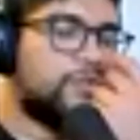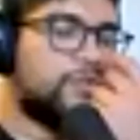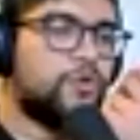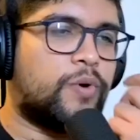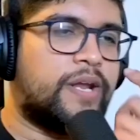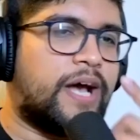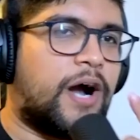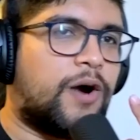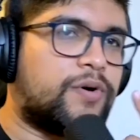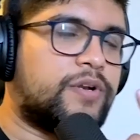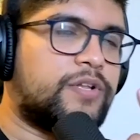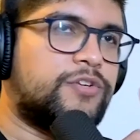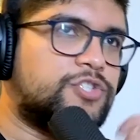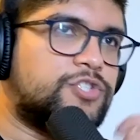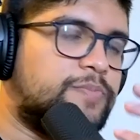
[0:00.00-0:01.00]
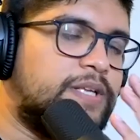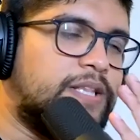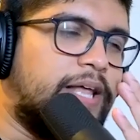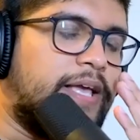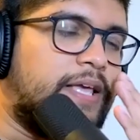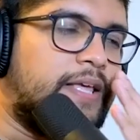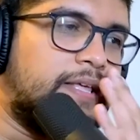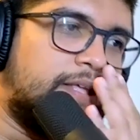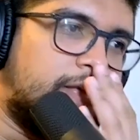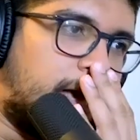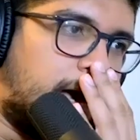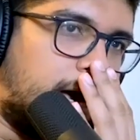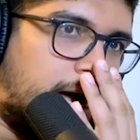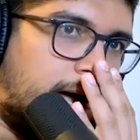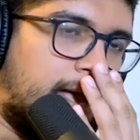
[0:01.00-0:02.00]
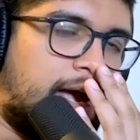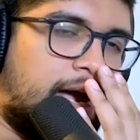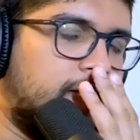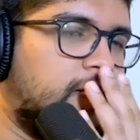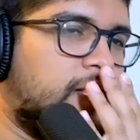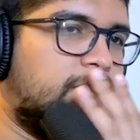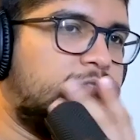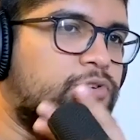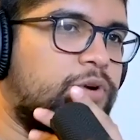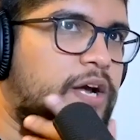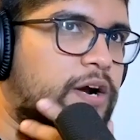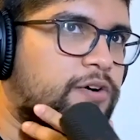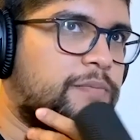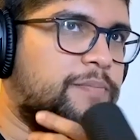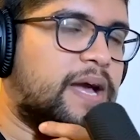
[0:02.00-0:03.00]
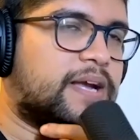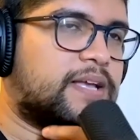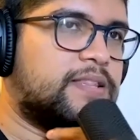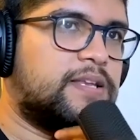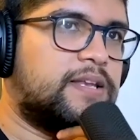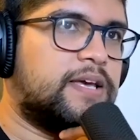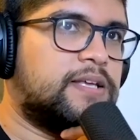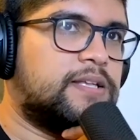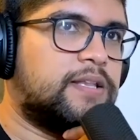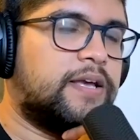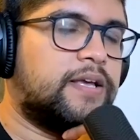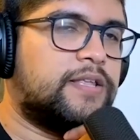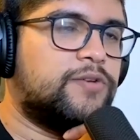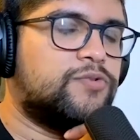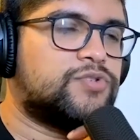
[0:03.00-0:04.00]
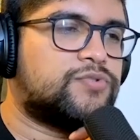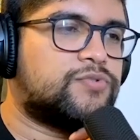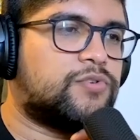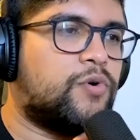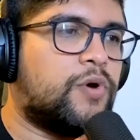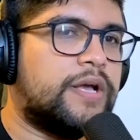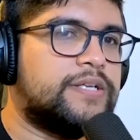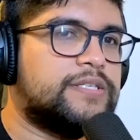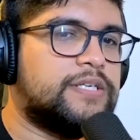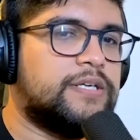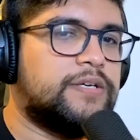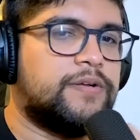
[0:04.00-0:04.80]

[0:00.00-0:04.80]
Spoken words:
Dwight Howard used to be like I love Dwight Howard back in the day. Like he was crazy.